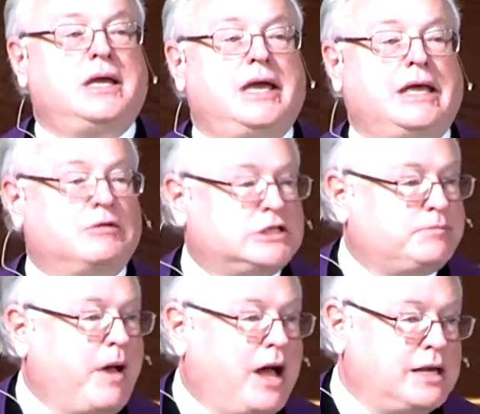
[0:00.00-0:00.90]
In
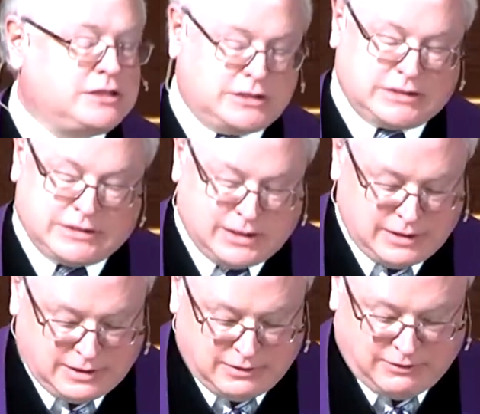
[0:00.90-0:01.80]
response,
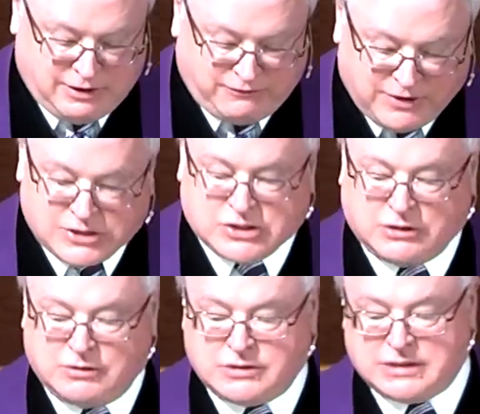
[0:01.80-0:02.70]

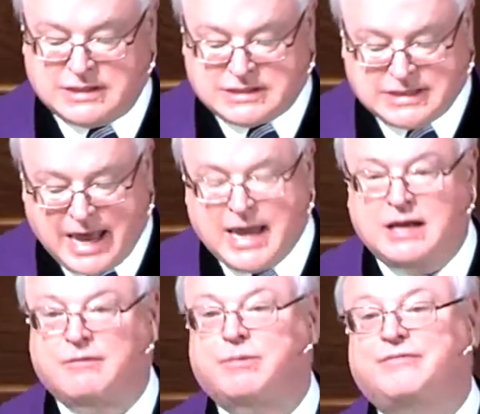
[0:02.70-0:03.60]
officials in the
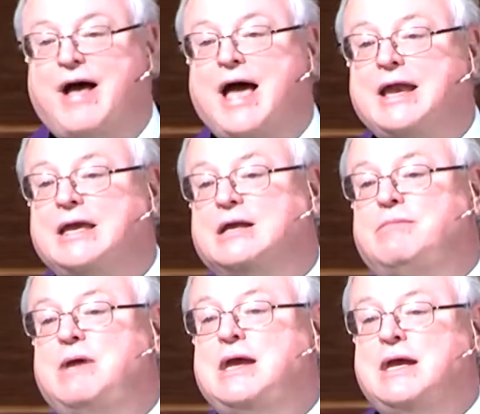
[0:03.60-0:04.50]
state are providing an
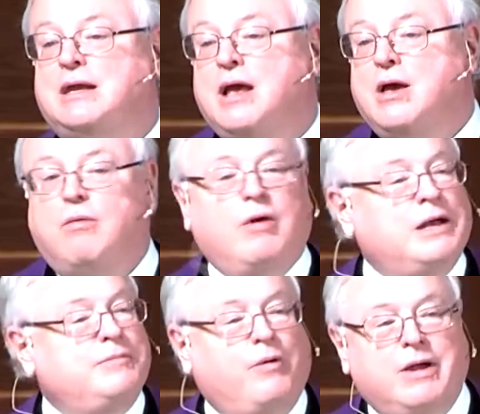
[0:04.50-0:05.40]
immediate
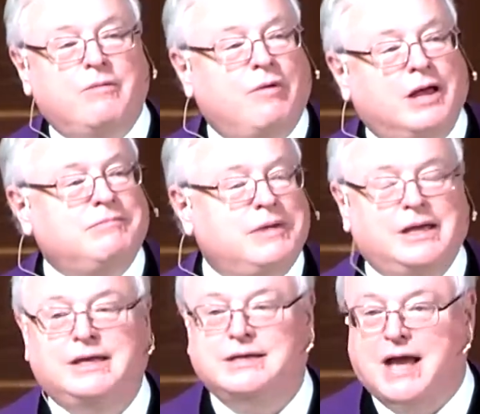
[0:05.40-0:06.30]
$1.1
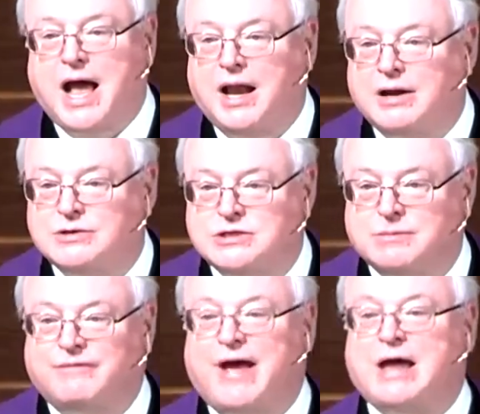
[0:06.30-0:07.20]
million to
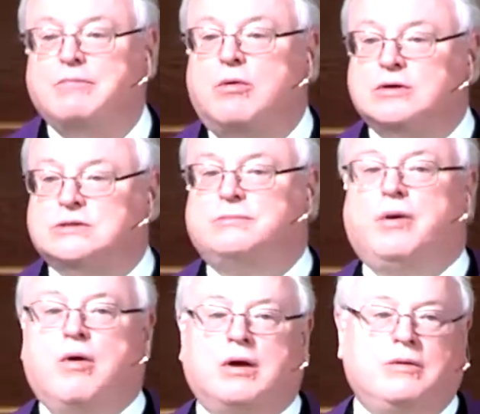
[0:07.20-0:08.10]
provide more
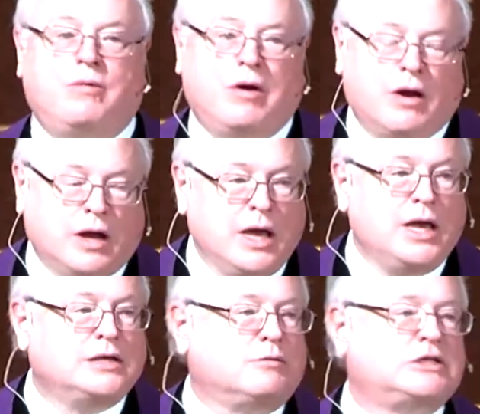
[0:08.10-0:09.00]
support and work
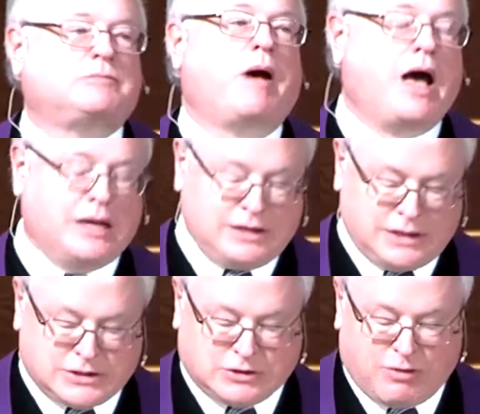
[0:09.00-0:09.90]
to respond to
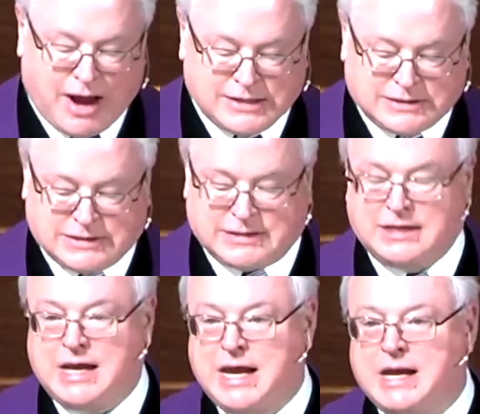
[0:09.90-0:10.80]
this crisis
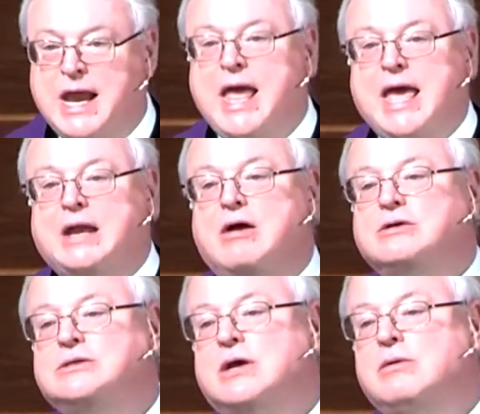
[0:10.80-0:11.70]
and need, and
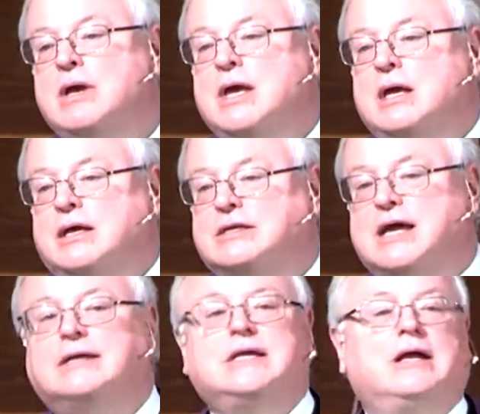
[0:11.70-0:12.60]
also
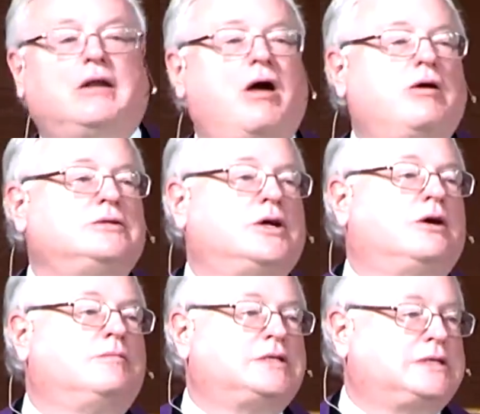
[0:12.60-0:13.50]
conducting a long
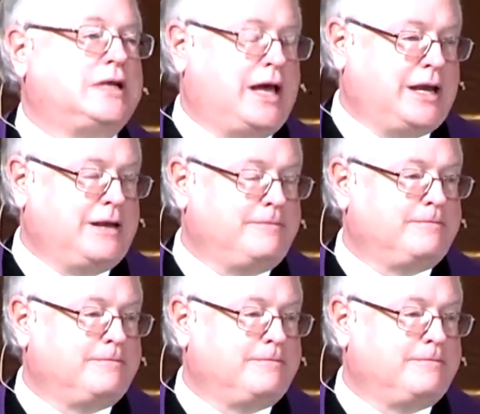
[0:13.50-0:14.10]
term study